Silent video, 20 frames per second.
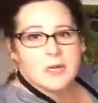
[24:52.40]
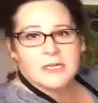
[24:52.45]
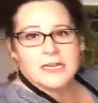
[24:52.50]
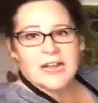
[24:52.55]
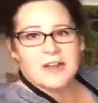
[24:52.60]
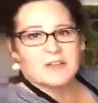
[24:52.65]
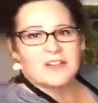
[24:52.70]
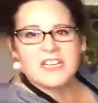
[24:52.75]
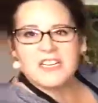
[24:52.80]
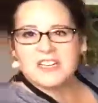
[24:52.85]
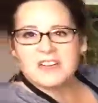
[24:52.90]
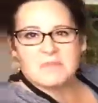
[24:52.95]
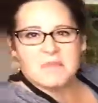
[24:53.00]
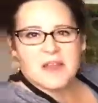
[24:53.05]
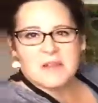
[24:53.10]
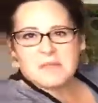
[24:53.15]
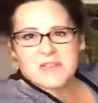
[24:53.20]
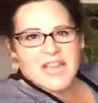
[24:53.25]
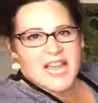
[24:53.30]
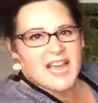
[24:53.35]
part down here,
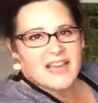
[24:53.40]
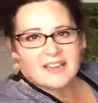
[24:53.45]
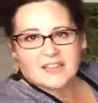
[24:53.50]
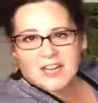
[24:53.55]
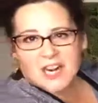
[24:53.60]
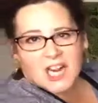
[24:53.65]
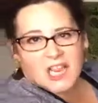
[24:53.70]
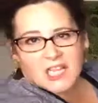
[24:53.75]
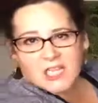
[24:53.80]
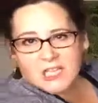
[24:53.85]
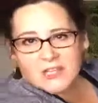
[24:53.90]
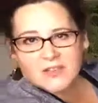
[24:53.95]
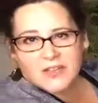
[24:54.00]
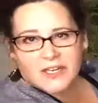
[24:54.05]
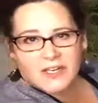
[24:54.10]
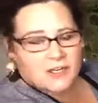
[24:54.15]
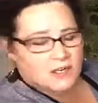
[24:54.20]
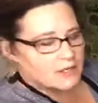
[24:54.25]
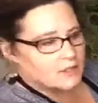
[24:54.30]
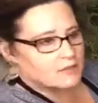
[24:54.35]
maybe I had it on a little
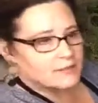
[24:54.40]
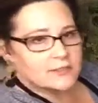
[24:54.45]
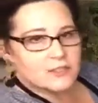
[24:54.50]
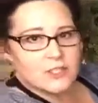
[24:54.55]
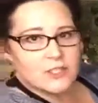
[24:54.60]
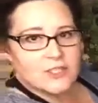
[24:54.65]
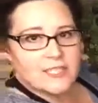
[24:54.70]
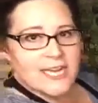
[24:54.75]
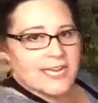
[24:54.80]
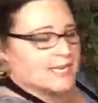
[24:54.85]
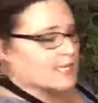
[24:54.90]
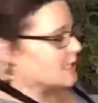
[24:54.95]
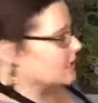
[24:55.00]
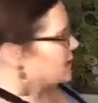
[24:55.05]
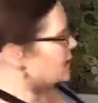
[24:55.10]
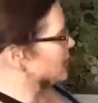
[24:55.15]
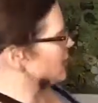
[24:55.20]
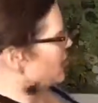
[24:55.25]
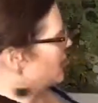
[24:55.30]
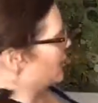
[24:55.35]
thicker. It's just taking a
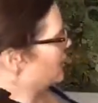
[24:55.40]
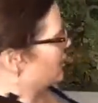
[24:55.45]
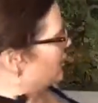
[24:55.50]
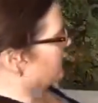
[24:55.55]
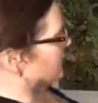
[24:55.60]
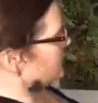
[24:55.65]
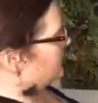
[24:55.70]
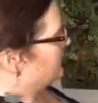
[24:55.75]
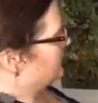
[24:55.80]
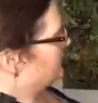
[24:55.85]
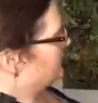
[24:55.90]
little longer.